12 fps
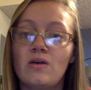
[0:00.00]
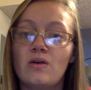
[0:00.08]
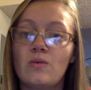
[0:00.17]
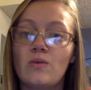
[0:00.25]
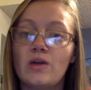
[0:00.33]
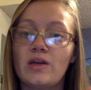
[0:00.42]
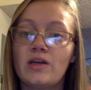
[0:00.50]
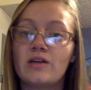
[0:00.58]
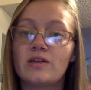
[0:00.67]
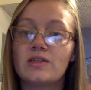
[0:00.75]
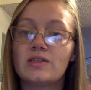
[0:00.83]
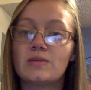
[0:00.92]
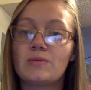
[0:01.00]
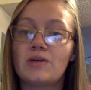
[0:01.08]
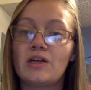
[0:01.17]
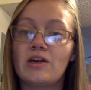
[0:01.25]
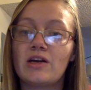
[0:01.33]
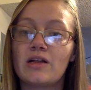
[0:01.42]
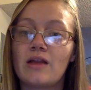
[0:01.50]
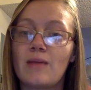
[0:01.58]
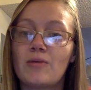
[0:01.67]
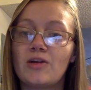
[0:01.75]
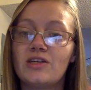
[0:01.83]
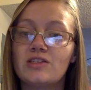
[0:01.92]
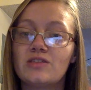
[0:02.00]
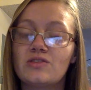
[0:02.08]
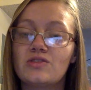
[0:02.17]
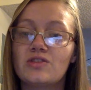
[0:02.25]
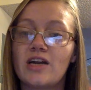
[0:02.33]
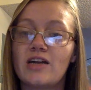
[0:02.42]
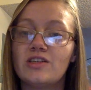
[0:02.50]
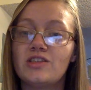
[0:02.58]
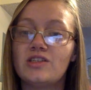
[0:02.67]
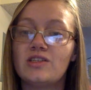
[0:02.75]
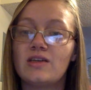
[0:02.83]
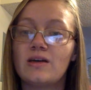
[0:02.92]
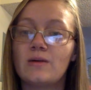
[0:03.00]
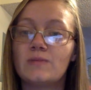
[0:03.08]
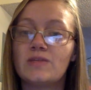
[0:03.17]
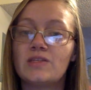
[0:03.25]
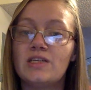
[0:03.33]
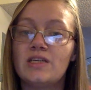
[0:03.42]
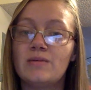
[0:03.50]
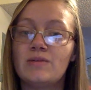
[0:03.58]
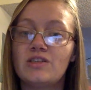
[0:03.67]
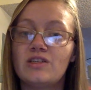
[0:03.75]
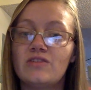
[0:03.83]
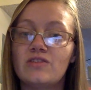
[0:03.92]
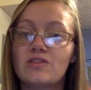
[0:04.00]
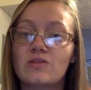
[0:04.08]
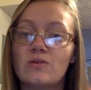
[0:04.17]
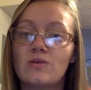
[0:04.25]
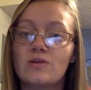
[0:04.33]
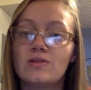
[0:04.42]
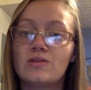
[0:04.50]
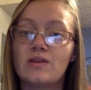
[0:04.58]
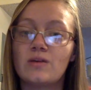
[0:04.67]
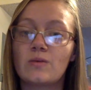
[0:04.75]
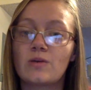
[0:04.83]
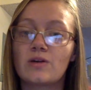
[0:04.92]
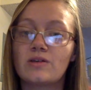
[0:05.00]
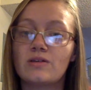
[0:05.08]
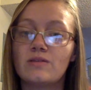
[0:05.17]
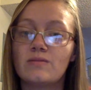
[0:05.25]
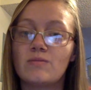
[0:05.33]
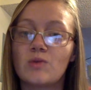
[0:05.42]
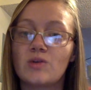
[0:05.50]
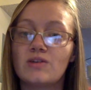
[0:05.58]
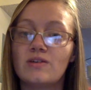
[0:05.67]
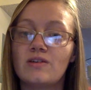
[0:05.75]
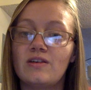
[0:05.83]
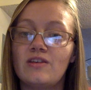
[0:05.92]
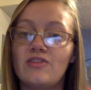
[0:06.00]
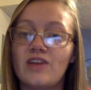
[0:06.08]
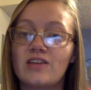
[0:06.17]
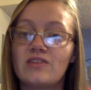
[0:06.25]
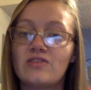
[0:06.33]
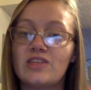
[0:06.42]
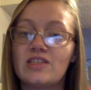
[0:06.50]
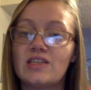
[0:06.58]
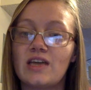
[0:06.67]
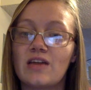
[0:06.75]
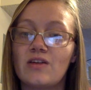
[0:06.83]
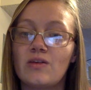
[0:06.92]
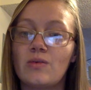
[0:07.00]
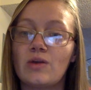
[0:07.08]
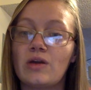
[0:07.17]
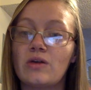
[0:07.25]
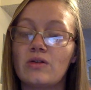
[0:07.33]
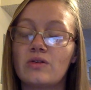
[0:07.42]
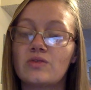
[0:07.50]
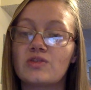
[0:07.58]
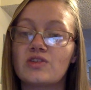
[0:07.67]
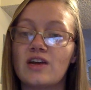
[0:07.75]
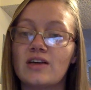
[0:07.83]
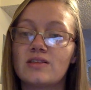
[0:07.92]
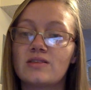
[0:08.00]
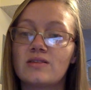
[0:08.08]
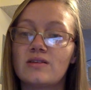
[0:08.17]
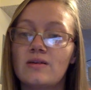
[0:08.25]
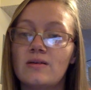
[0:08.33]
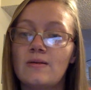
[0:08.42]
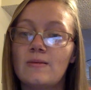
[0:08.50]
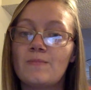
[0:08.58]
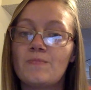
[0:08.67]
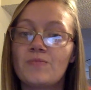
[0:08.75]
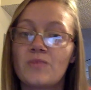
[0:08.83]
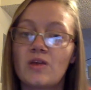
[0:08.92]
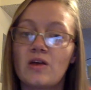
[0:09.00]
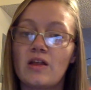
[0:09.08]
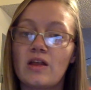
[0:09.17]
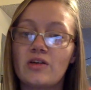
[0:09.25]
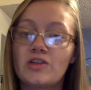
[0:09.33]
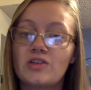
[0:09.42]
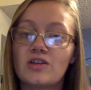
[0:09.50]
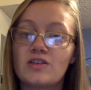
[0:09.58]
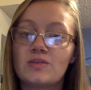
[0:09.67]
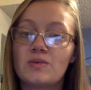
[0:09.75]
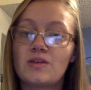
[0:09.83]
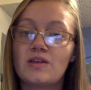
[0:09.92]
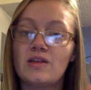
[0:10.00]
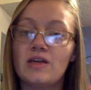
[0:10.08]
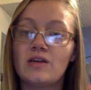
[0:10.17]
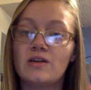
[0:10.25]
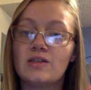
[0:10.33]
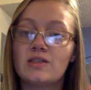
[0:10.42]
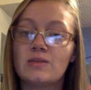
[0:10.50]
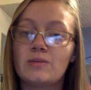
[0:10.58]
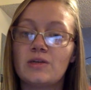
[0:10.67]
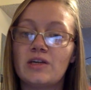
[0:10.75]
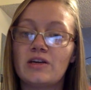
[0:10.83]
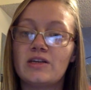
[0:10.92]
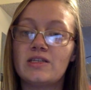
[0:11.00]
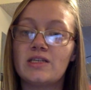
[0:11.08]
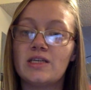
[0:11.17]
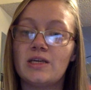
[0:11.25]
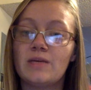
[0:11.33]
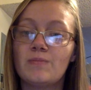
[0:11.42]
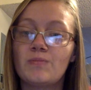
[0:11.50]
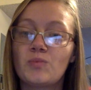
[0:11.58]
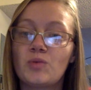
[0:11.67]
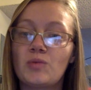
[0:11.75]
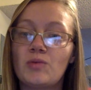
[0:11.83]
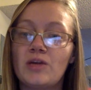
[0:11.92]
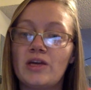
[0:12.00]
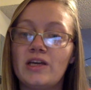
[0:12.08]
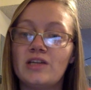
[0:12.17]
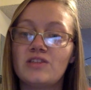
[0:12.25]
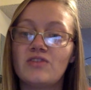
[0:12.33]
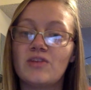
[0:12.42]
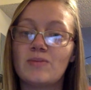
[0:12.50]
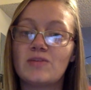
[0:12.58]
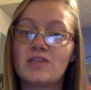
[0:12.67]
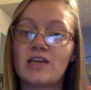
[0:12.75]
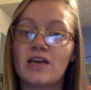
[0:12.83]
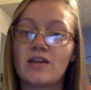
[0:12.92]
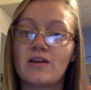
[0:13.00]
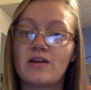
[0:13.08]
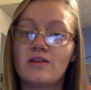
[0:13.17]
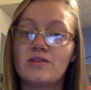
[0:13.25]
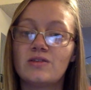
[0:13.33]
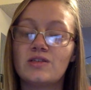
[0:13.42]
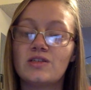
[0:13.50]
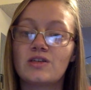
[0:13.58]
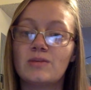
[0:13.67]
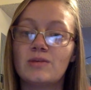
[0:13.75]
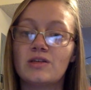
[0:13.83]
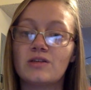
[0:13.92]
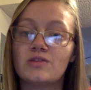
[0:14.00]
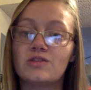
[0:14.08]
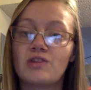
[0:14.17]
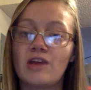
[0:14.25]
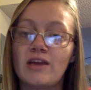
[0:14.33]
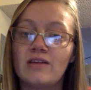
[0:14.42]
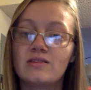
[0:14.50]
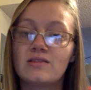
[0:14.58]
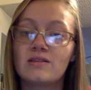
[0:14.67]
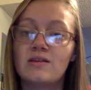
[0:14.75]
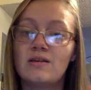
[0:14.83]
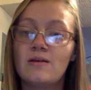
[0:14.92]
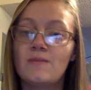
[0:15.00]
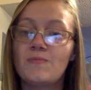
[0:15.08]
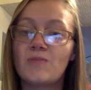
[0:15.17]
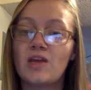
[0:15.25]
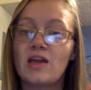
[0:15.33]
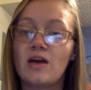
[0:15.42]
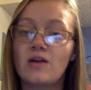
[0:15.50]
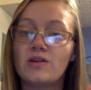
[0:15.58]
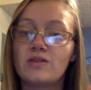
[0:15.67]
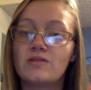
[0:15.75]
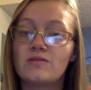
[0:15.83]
One interdisciplinary collaboration strategy to help the team achieve its goals and work more effectively together would include trust. Allowing trust within the interdisciplinary team would bring each of them together to determine their strengths and how to